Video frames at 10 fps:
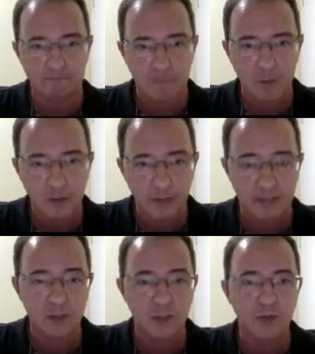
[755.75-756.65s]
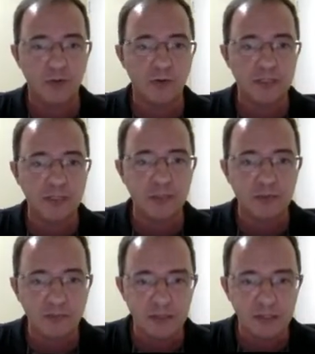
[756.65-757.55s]
Okay, so these
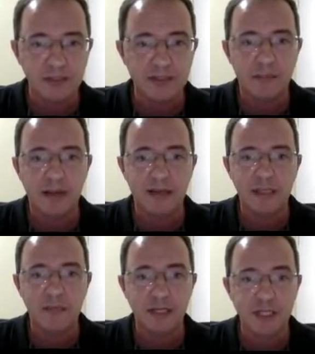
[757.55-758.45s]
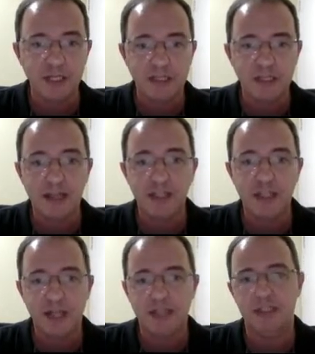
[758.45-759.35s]
universal adiabatic machines are
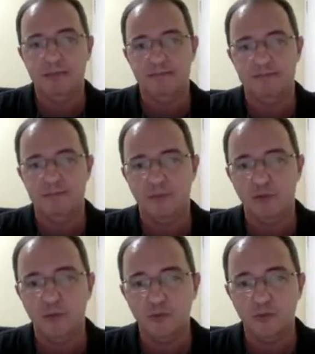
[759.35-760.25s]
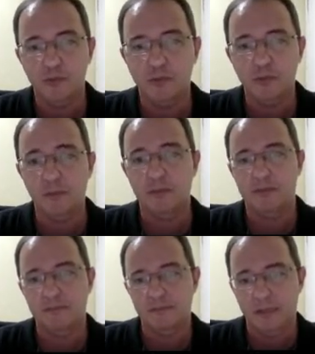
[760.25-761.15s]
challenging to be built.
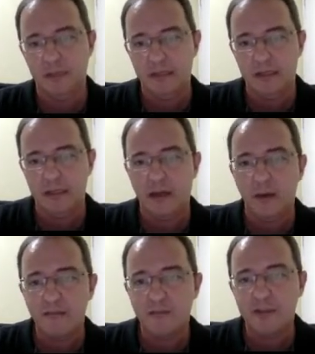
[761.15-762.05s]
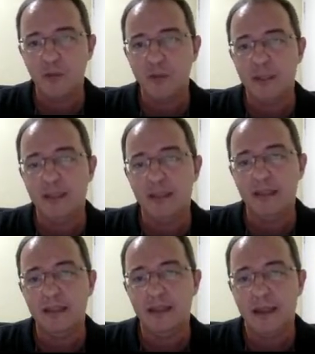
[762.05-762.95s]
However, we
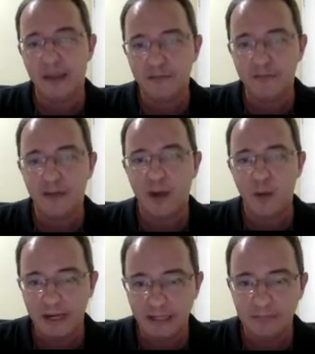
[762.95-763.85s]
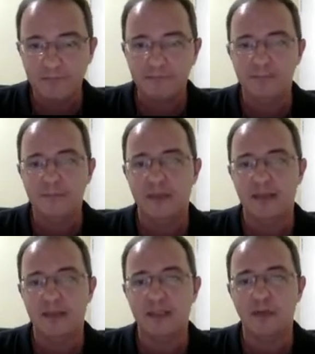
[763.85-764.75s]
can have already,
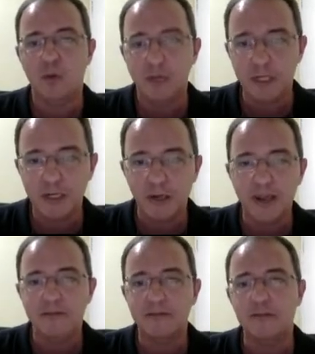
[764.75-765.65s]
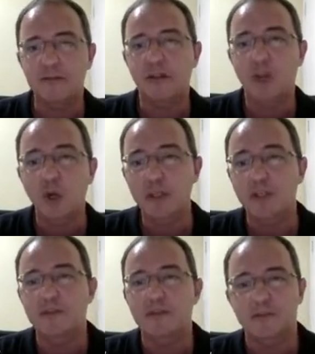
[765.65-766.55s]
at the commercial level,
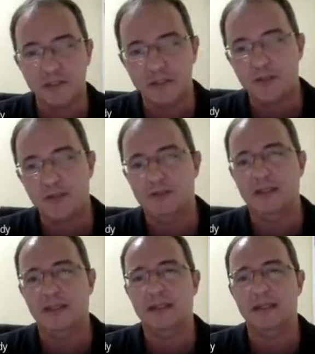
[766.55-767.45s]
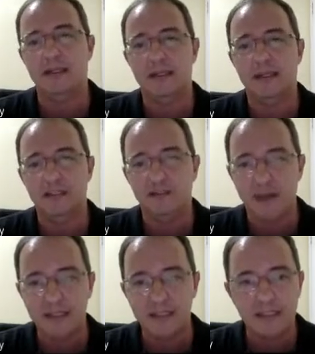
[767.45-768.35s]
non-universal
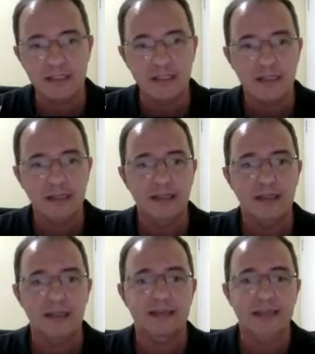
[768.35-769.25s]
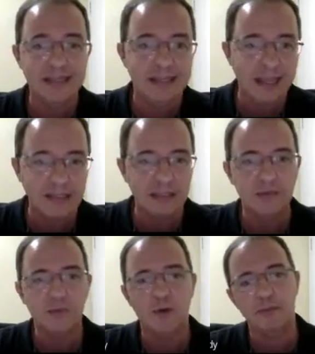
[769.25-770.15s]
devices
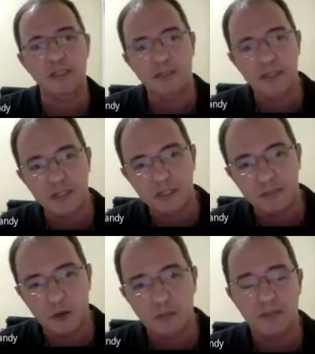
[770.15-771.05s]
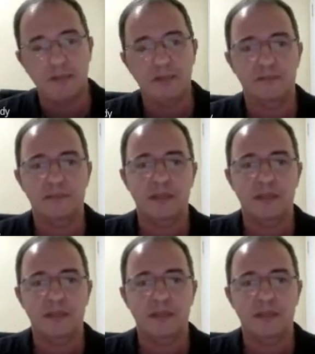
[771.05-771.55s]
dedicated to optimization problems.